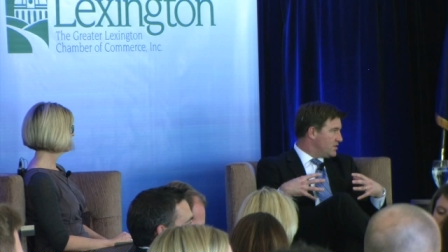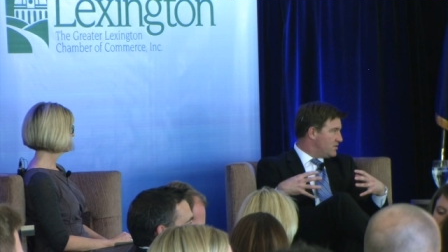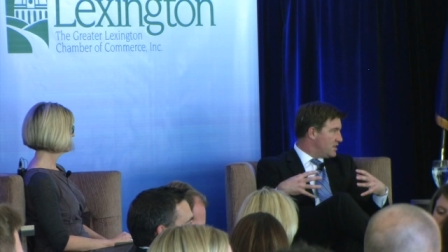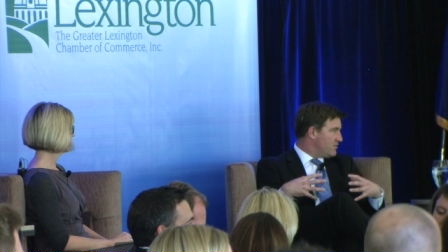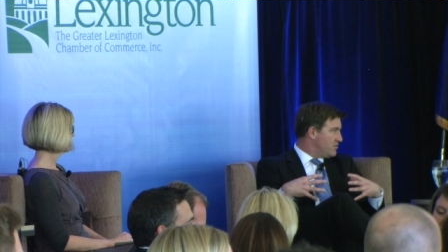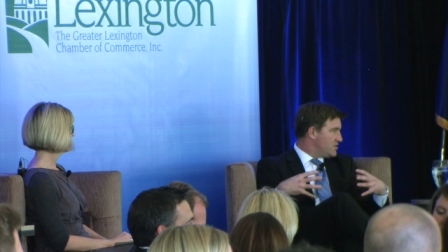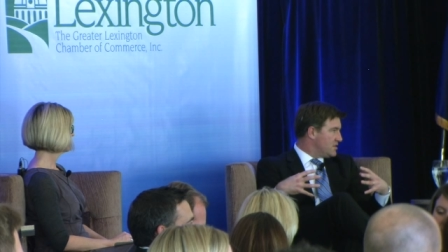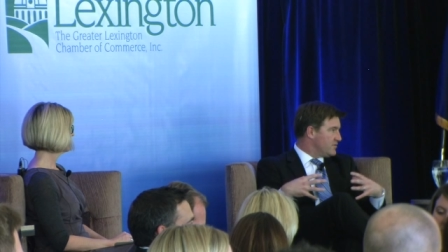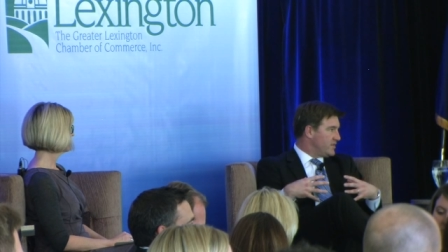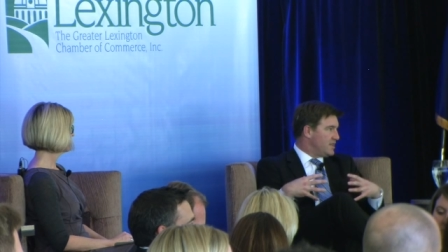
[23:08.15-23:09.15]
to think of
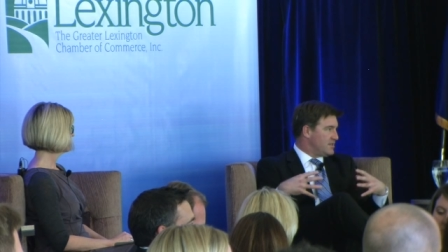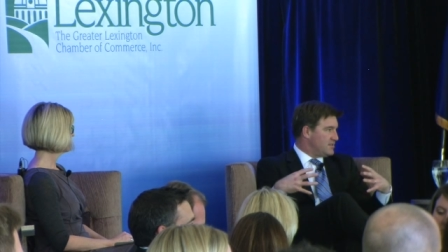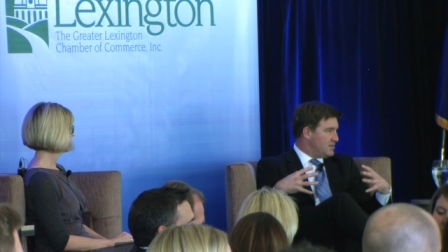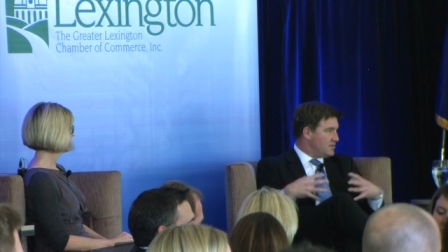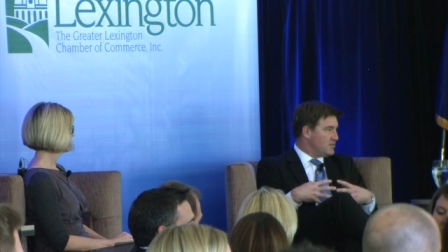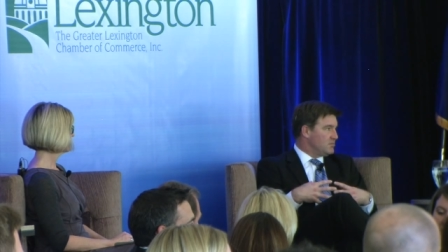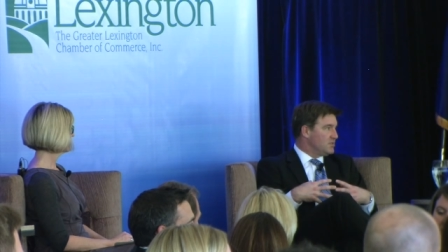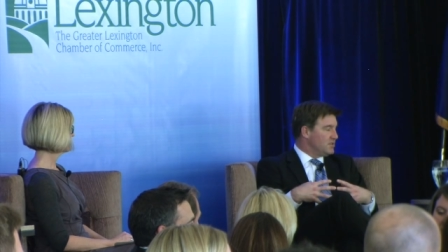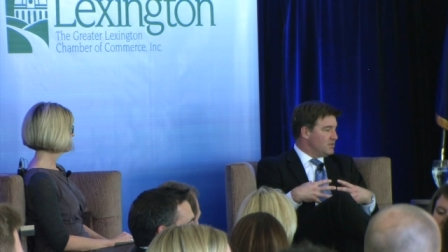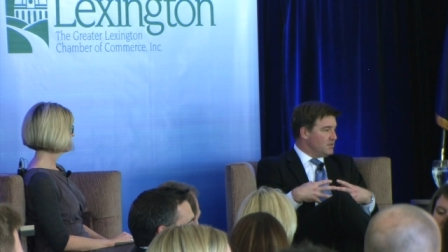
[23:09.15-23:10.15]
themselves as a system.
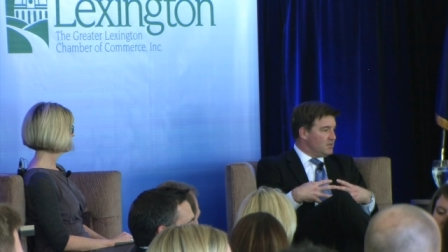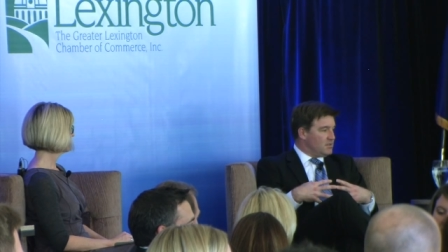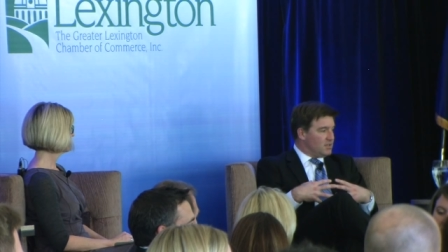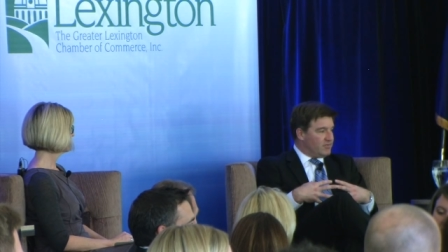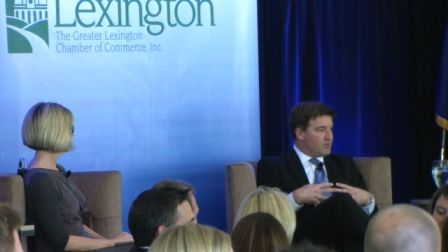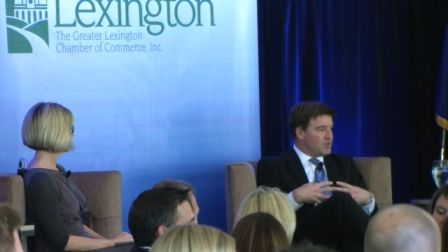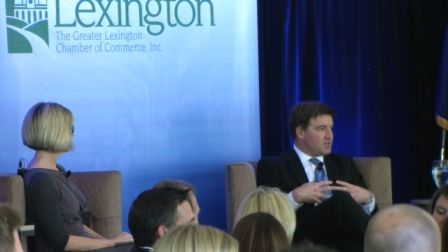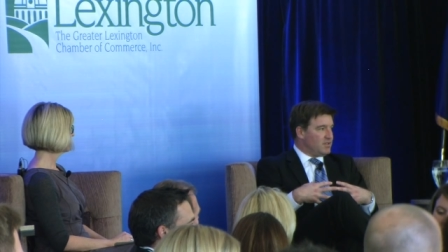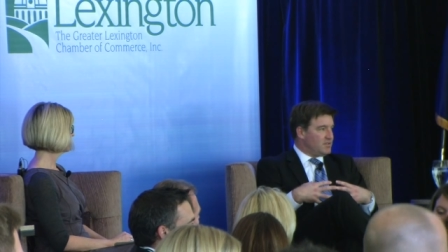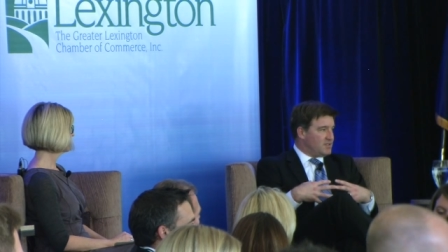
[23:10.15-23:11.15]

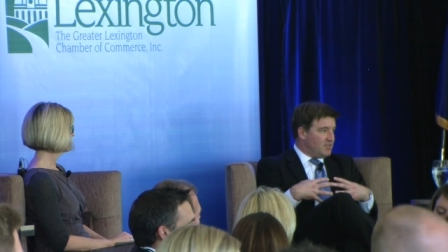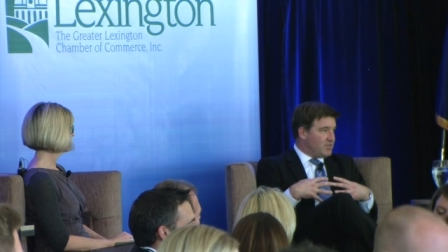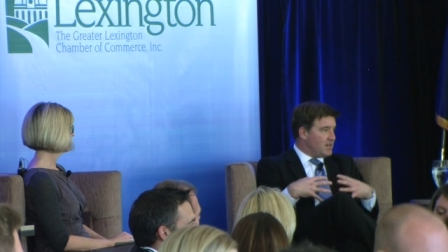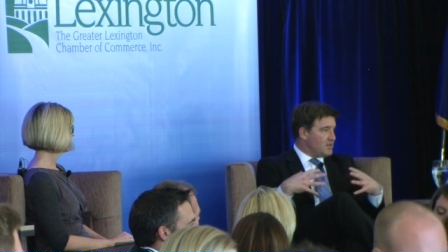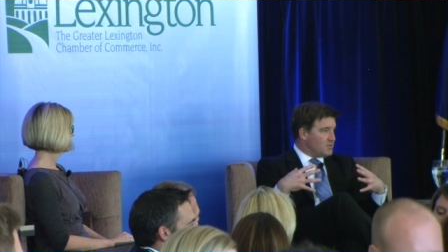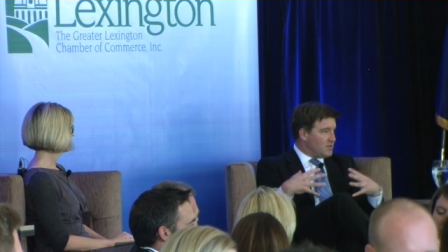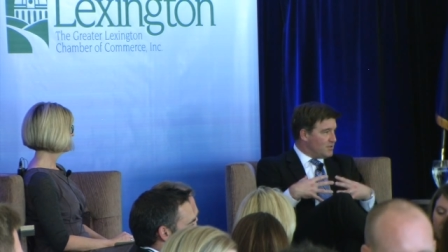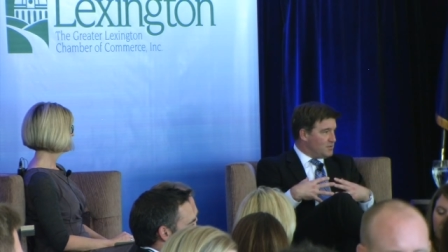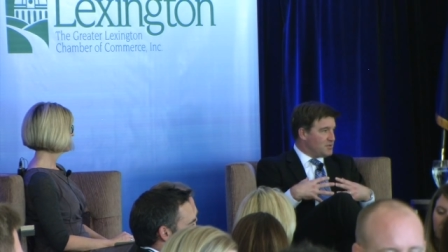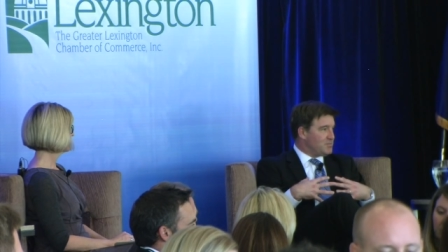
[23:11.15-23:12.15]
Unfortunately, Steve Byers, with
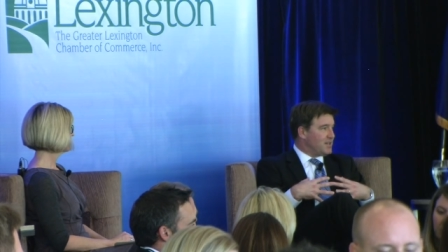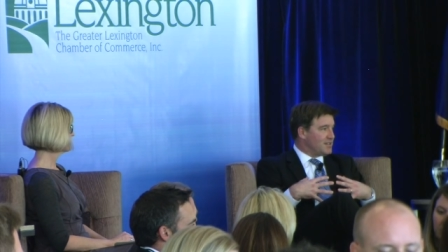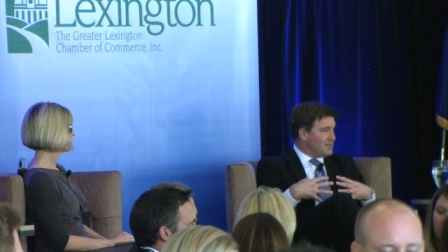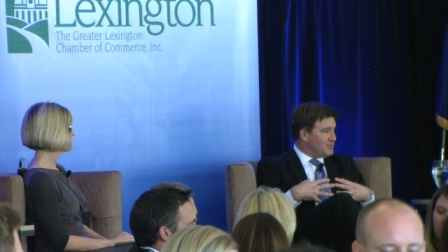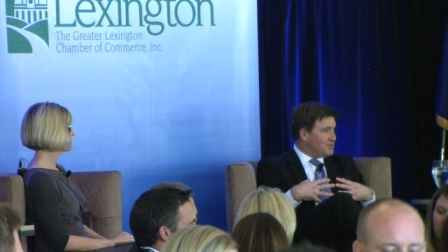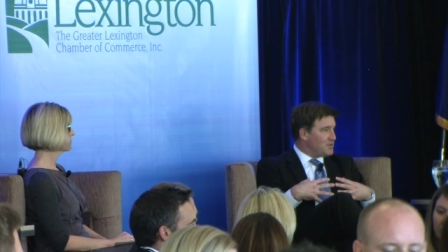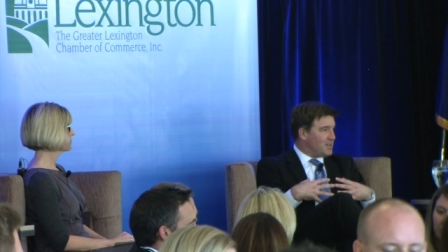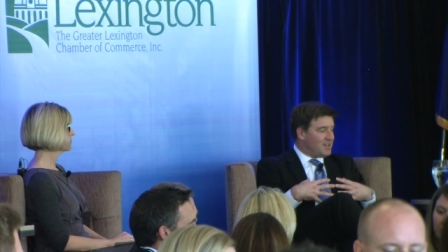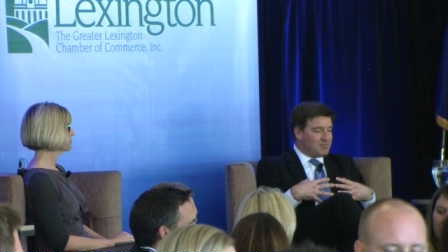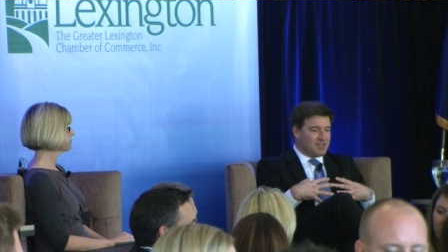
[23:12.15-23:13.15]
all due respect, I love
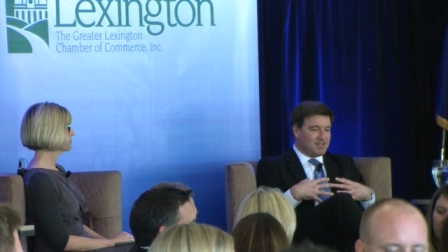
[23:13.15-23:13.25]
UK, but